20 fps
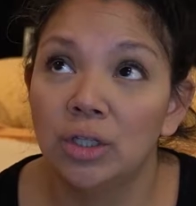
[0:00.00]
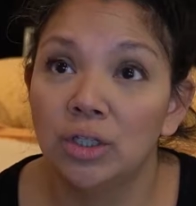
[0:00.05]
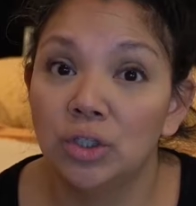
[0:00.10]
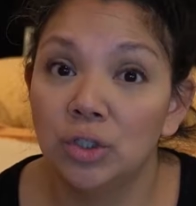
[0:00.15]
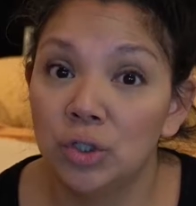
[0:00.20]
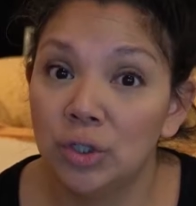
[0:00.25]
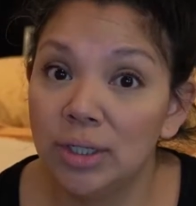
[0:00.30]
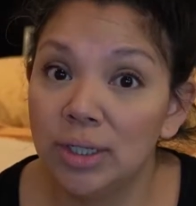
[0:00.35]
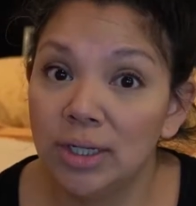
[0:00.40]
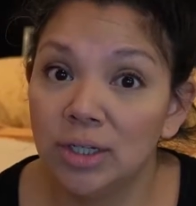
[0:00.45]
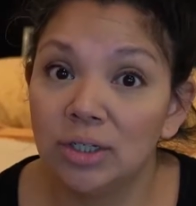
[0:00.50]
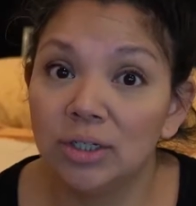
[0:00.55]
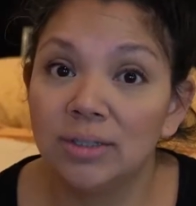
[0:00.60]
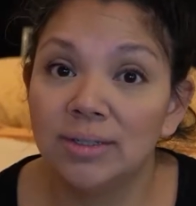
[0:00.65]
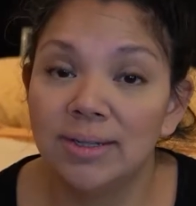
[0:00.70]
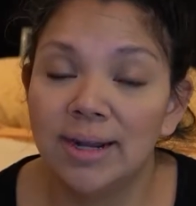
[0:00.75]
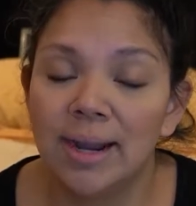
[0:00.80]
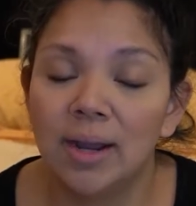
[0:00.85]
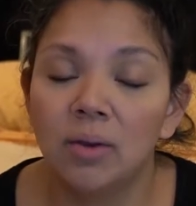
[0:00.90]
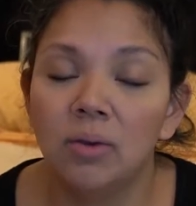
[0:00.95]
2
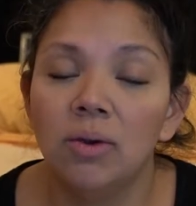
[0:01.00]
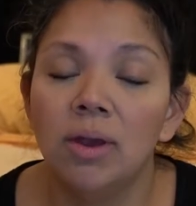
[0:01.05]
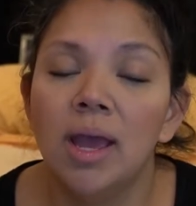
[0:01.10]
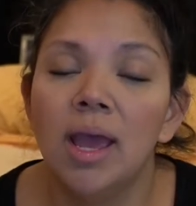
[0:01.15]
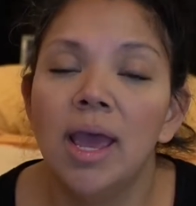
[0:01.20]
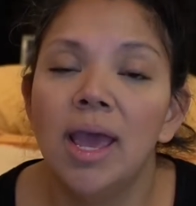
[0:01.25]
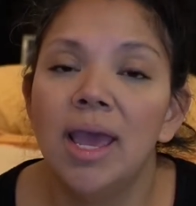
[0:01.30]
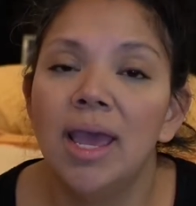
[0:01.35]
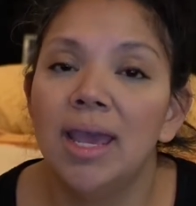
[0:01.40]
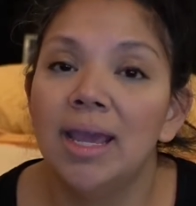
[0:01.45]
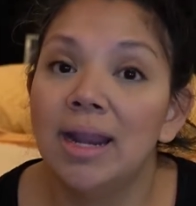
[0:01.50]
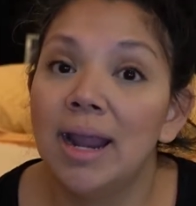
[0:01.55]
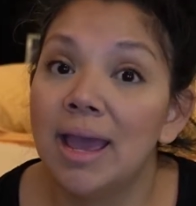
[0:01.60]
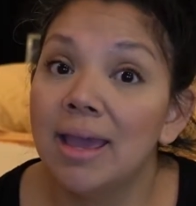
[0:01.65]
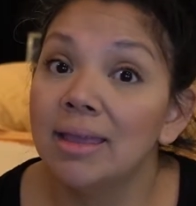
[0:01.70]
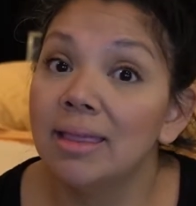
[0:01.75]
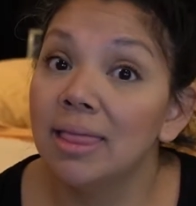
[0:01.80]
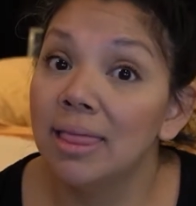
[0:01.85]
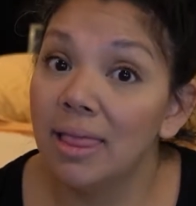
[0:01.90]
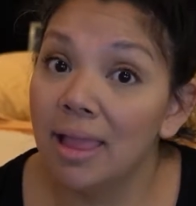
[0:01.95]
years now, and
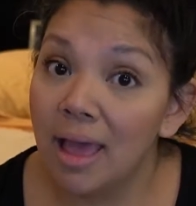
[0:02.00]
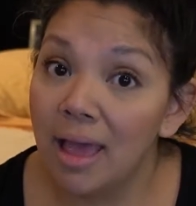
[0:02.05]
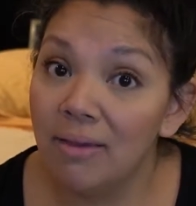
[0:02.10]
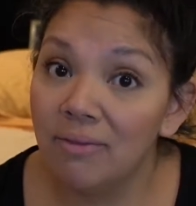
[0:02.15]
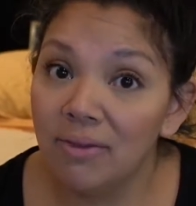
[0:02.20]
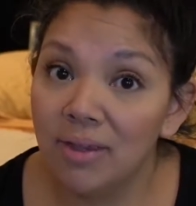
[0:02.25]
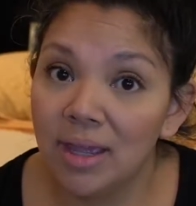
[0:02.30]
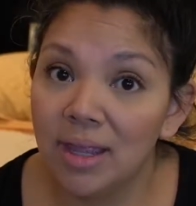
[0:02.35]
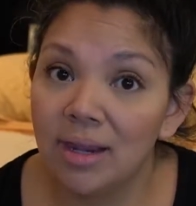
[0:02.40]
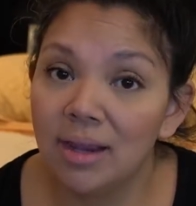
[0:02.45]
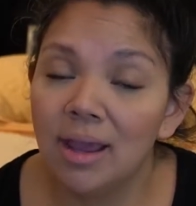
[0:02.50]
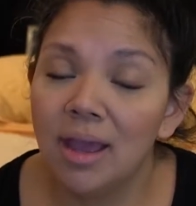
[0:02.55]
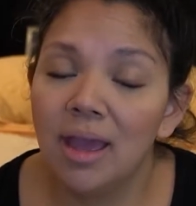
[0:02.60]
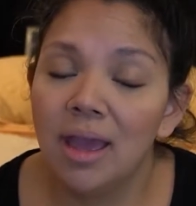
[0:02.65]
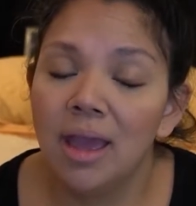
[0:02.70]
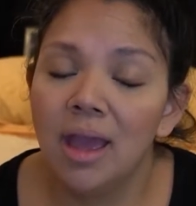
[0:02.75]
I love it.